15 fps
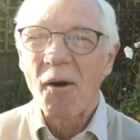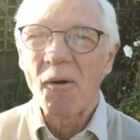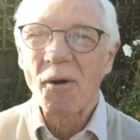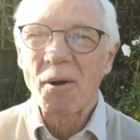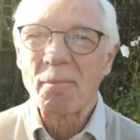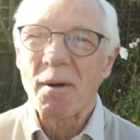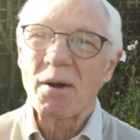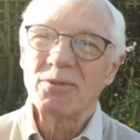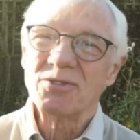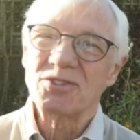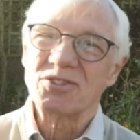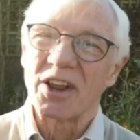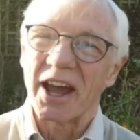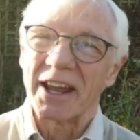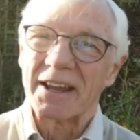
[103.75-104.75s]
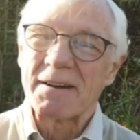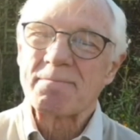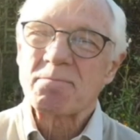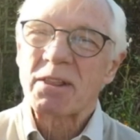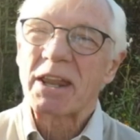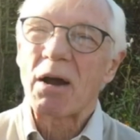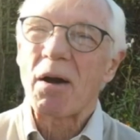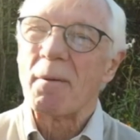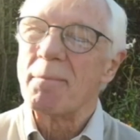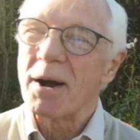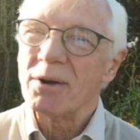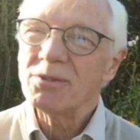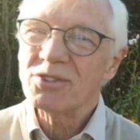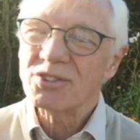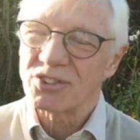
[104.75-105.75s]
or a bones day? Now, a
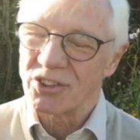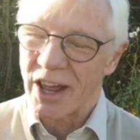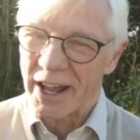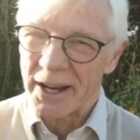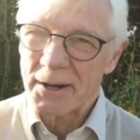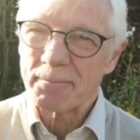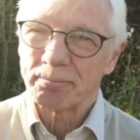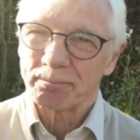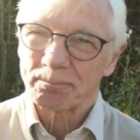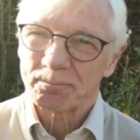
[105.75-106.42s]
bones day,